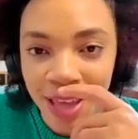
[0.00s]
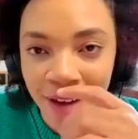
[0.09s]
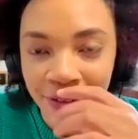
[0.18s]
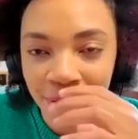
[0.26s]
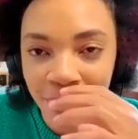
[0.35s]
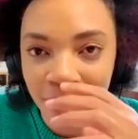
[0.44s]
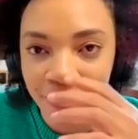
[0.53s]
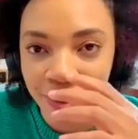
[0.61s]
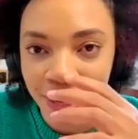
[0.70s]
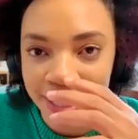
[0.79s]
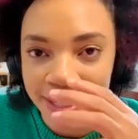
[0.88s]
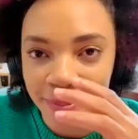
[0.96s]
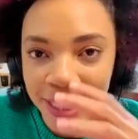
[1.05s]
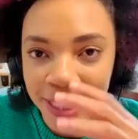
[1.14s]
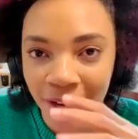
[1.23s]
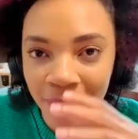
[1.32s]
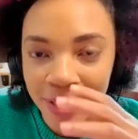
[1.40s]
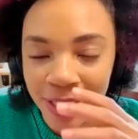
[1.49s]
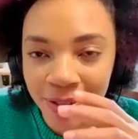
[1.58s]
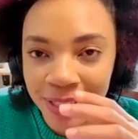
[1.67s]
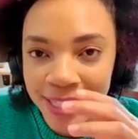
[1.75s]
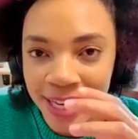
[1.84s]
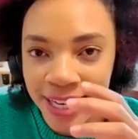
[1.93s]
Have you ever had somebody come to you
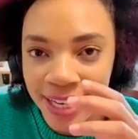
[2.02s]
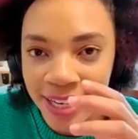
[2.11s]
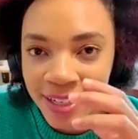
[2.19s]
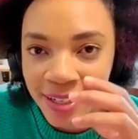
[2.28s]
and say,